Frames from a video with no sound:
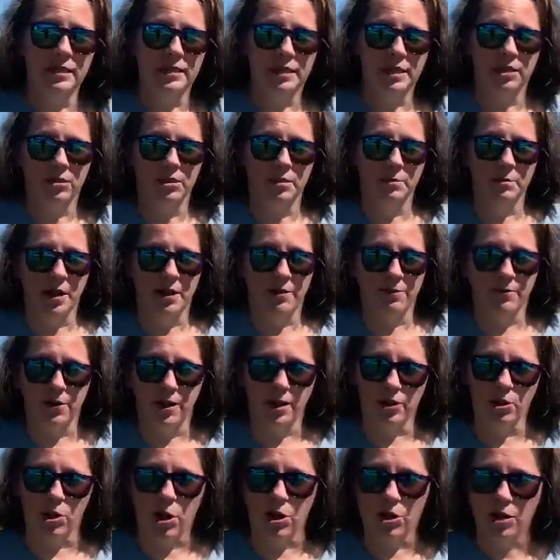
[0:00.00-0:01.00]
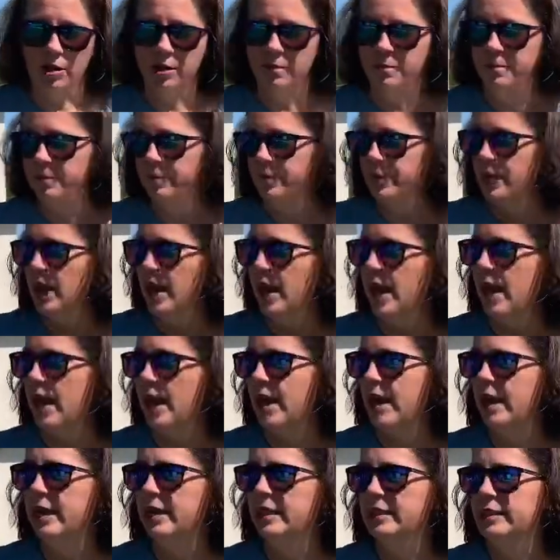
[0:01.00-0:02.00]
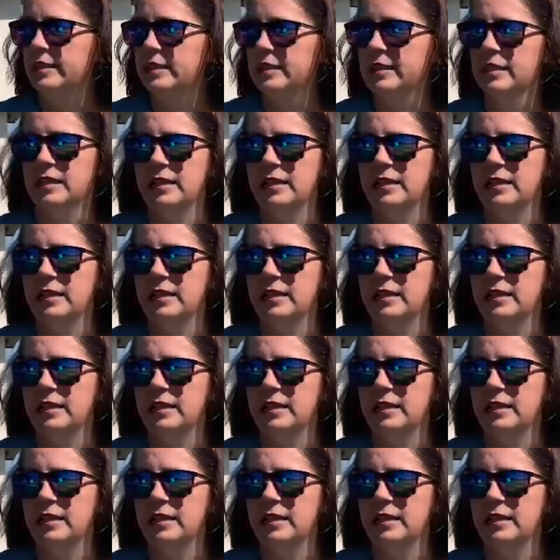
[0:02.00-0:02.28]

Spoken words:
that are in my front yard. And